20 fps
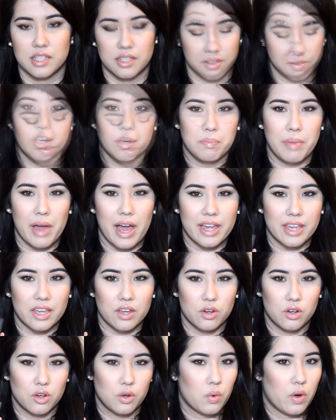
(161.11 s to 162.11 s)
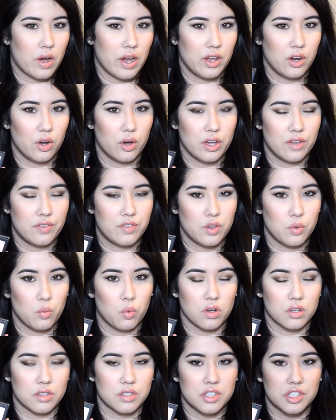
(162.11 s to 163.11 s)
You can pack it on quite a lot if you
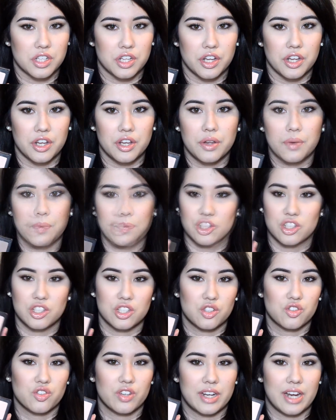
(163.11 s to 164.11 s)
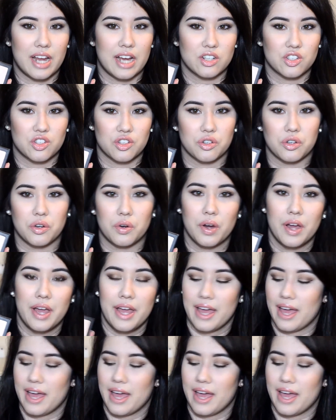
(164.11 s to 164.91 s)
want to, and it just looks really natural.